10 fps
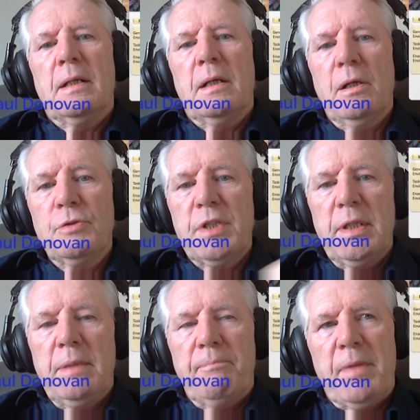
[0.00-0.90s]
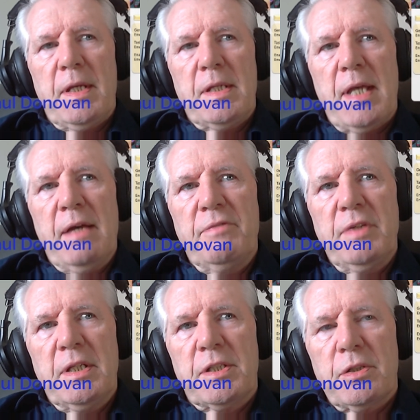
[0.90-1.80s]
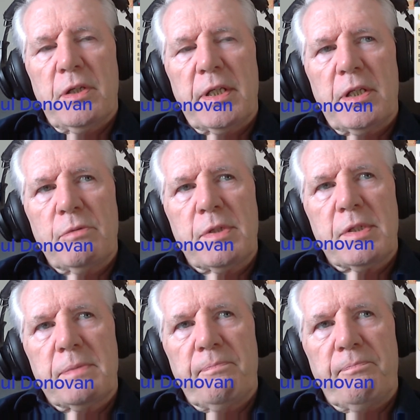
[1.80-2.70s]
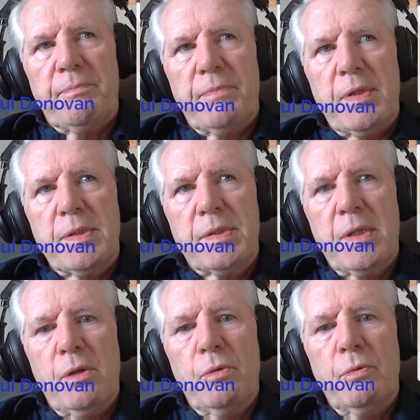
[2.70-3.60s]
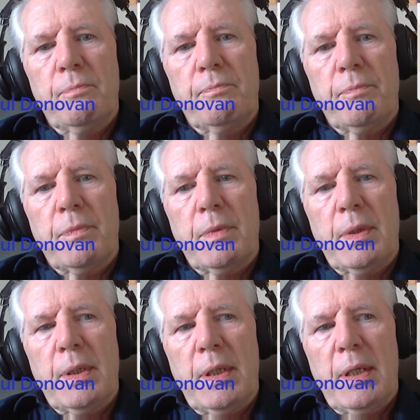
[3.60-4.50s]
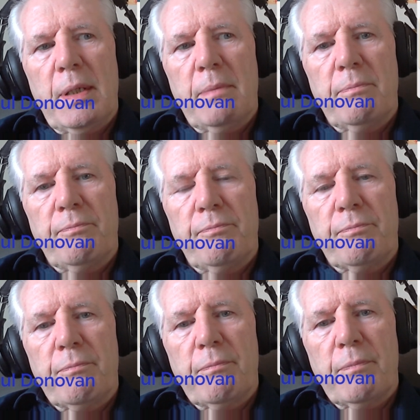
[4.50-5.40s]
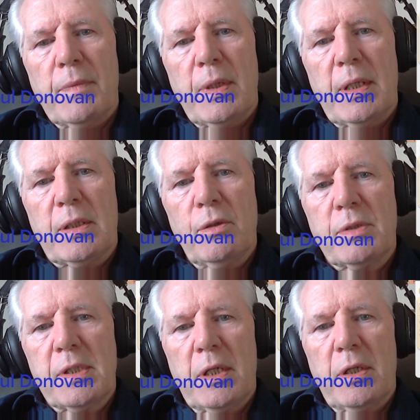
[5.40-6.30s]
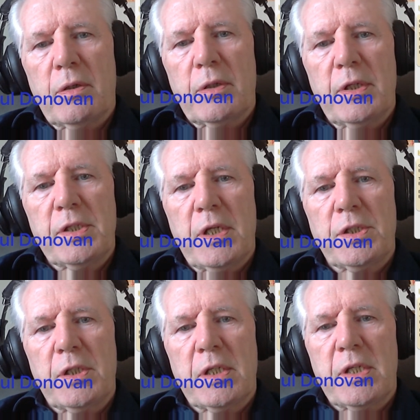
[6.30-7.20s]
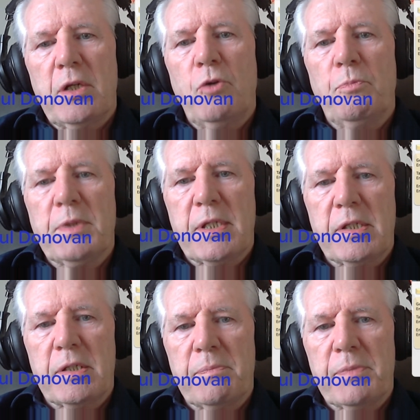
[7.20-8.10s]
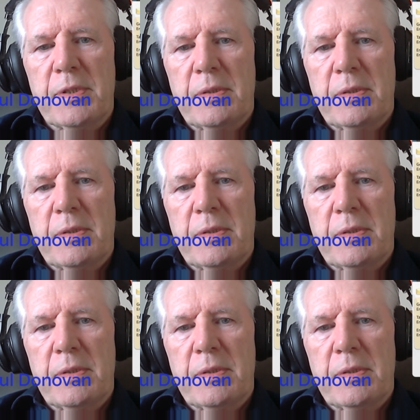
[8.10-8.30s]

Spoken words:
OG is heavy into diagnosis, so it looks at an organization as an open systems